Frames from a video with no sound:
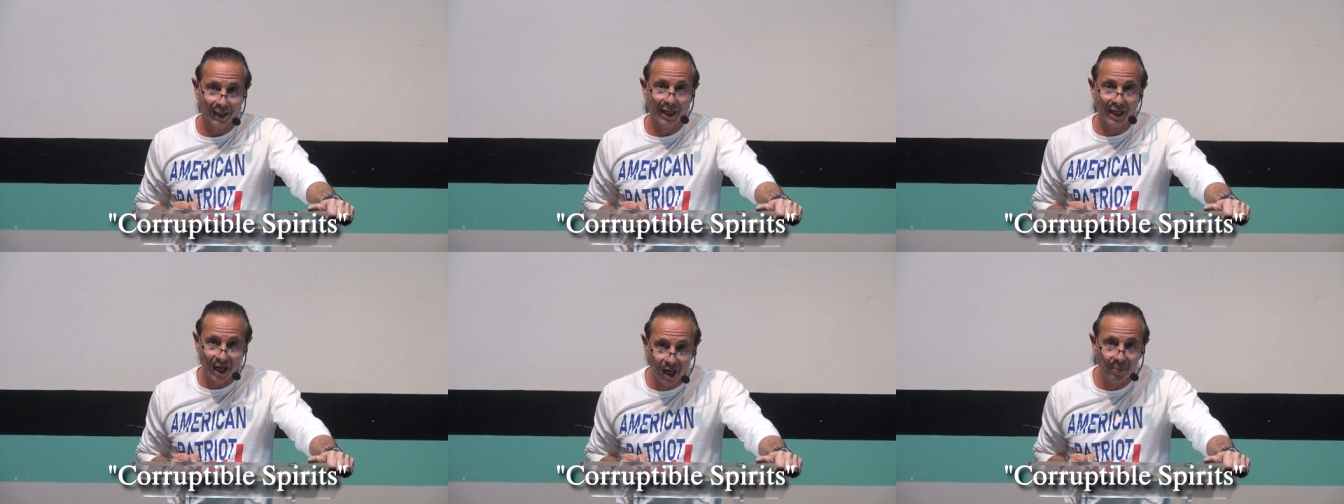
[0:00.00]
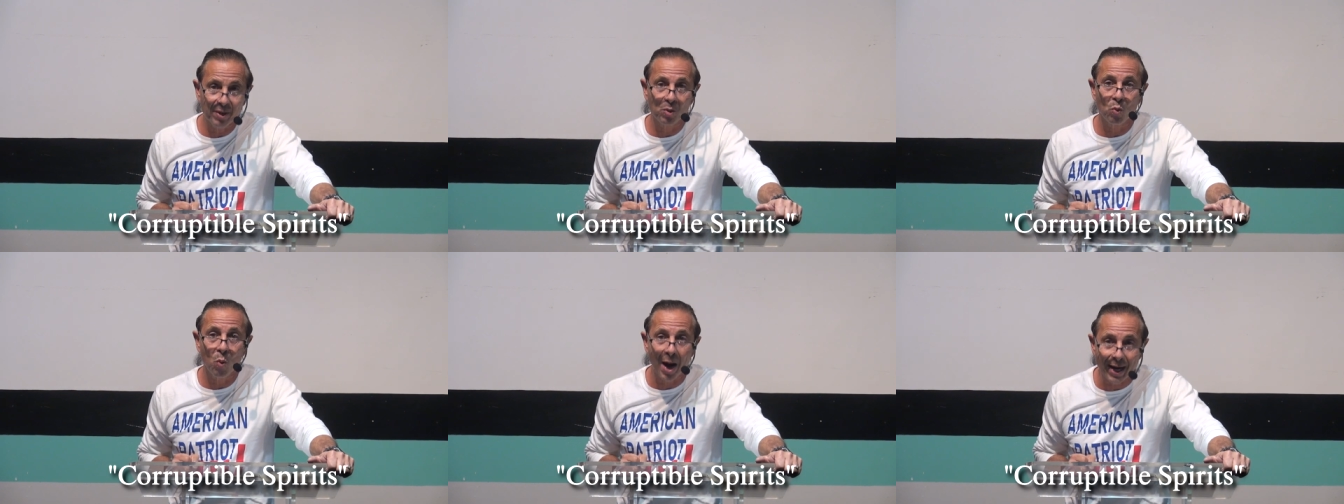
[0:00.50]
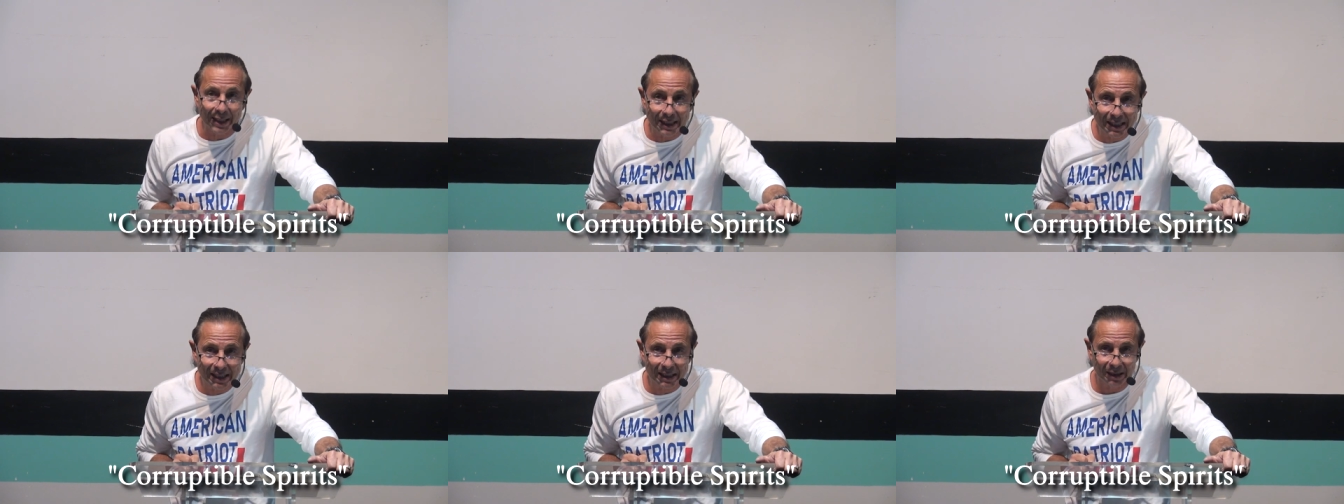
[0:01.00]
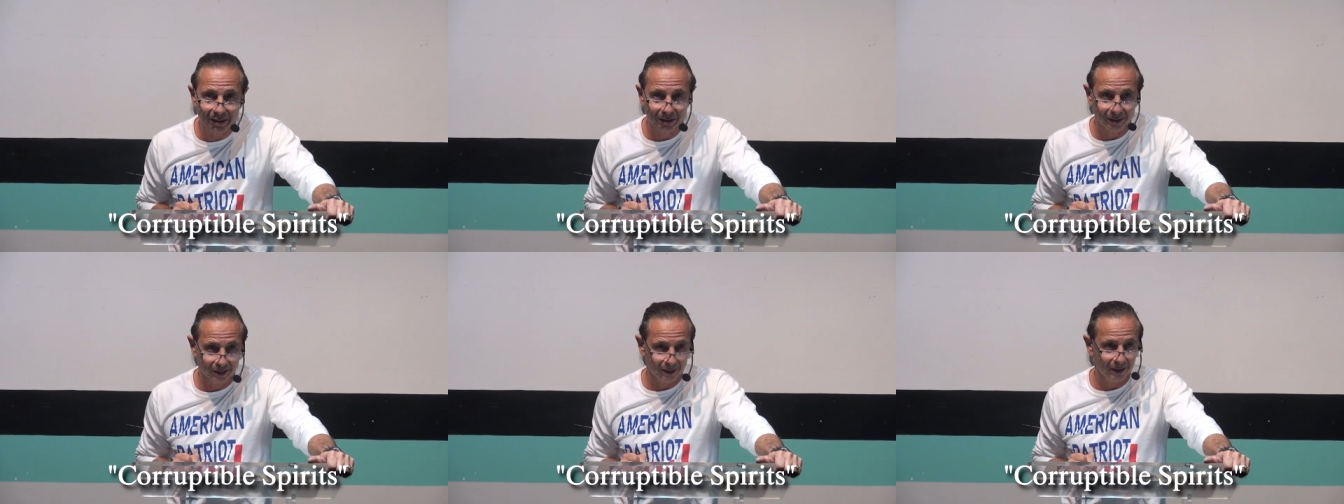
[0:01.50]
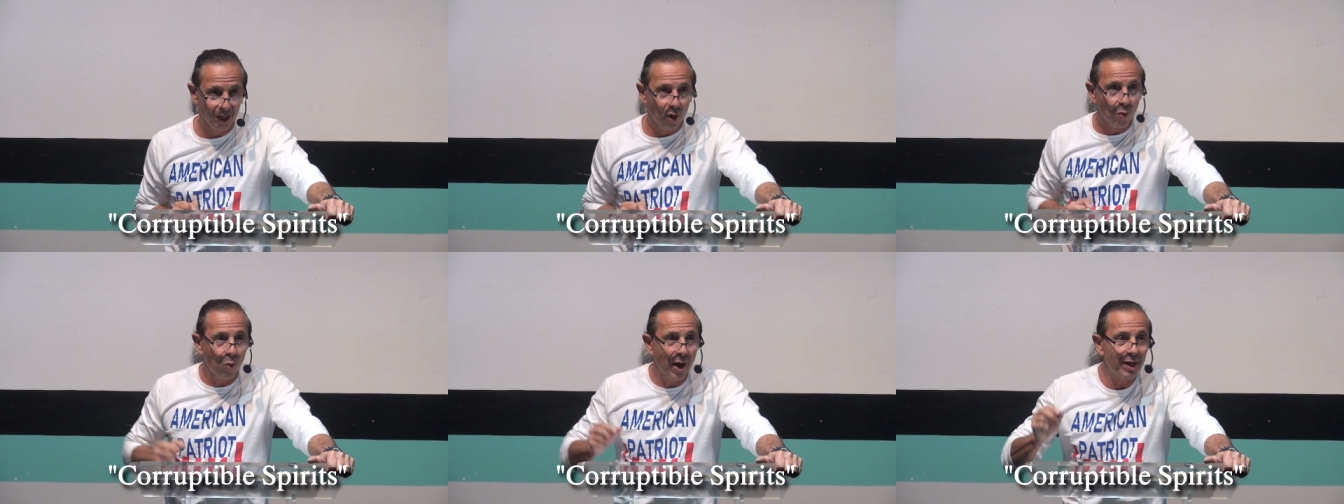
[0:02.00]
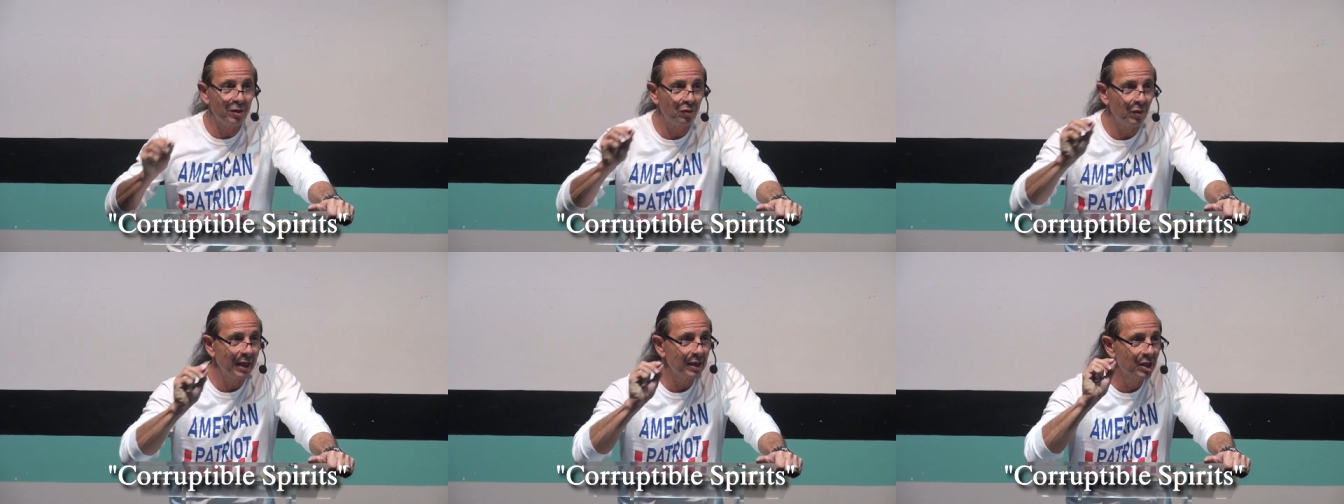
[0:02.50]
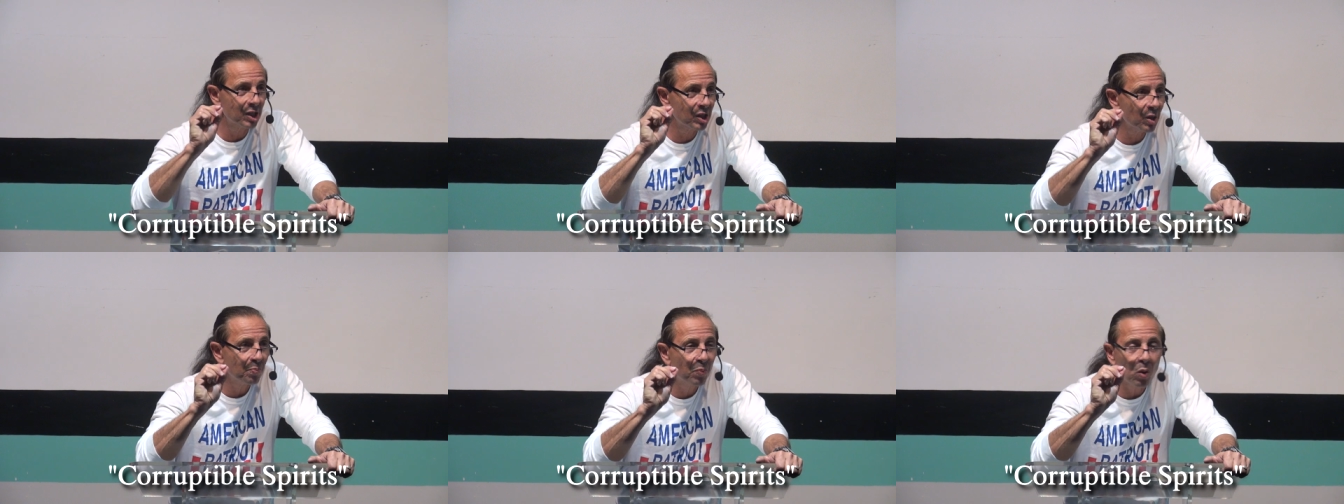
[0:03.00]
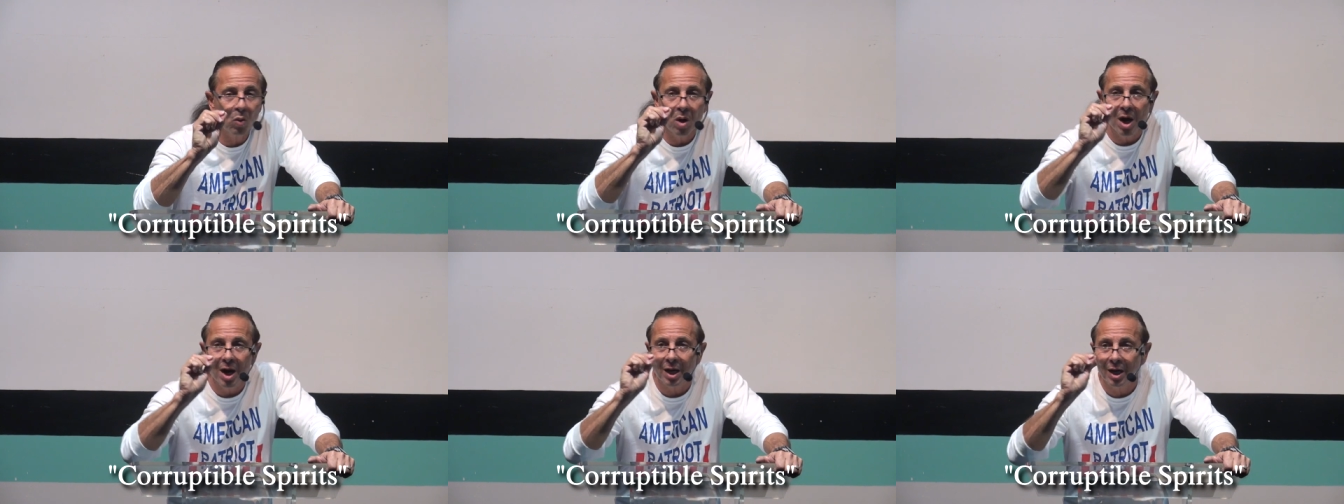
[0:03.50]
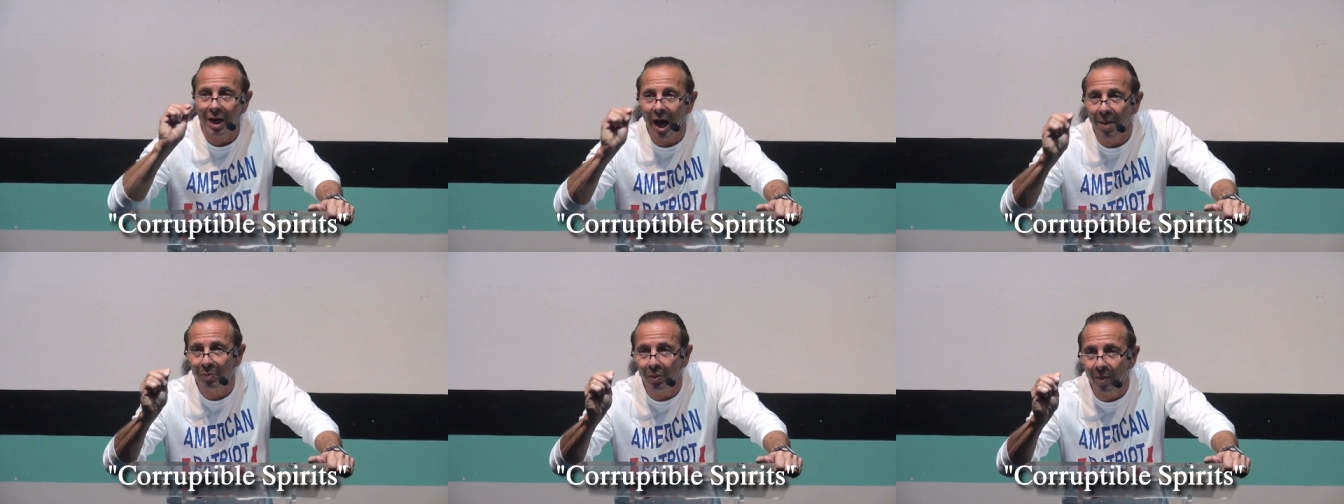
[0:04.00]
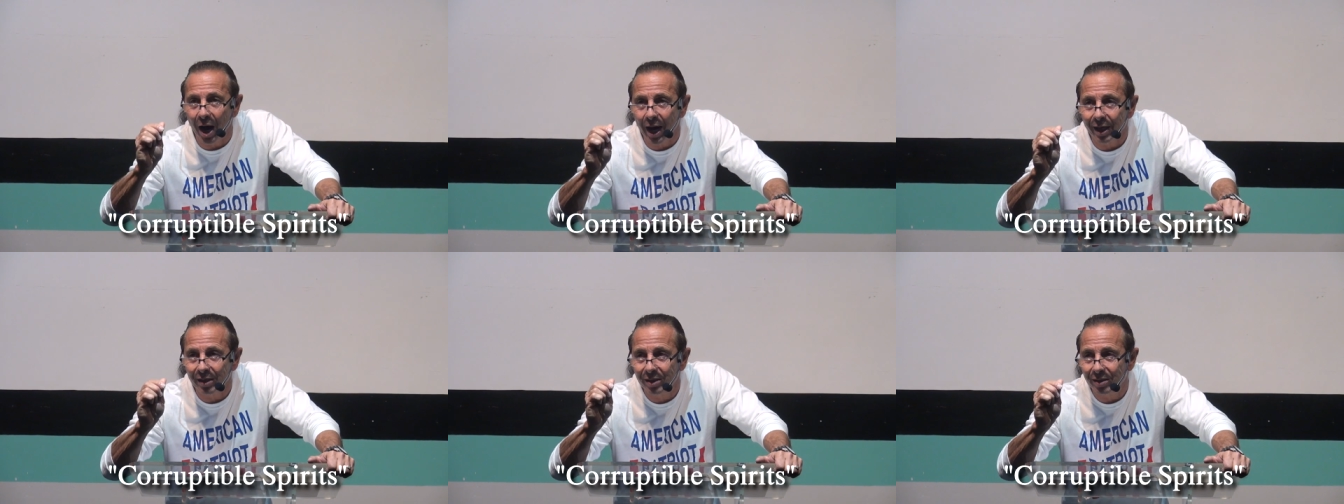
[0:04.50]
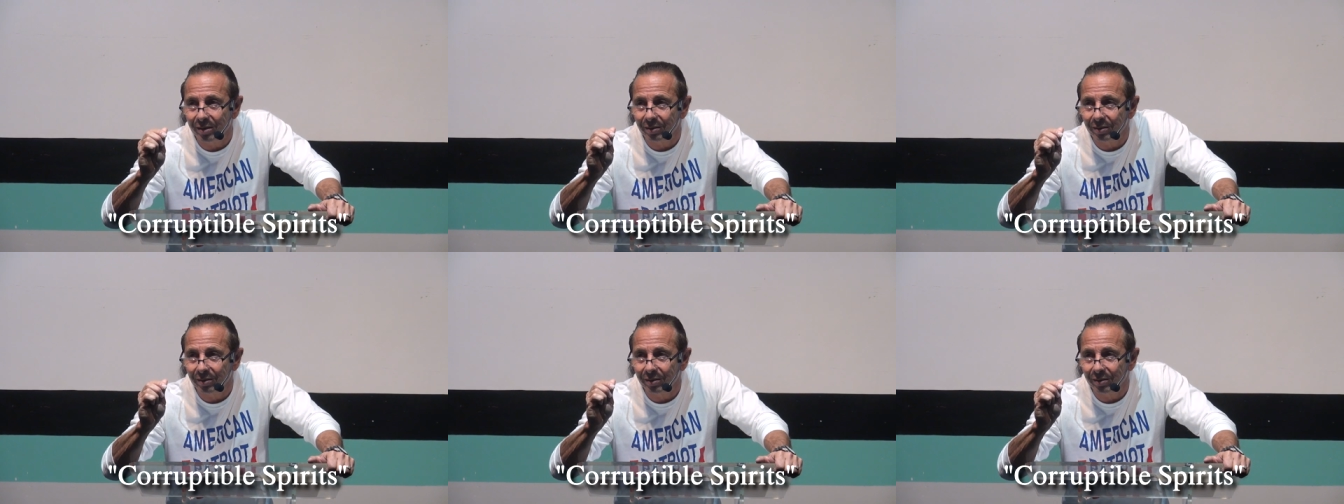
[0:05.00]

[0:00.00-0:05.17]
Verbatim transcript: And the enemy waits, waits for that simple compromise.